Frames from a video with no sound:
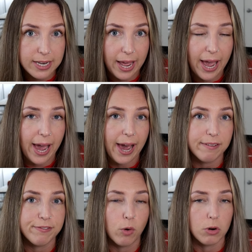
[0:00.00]
and a
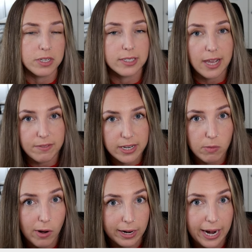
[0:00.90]
half or
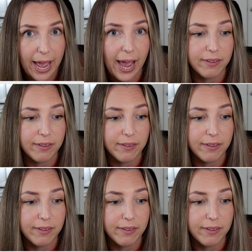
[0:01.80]
seventy-one and a half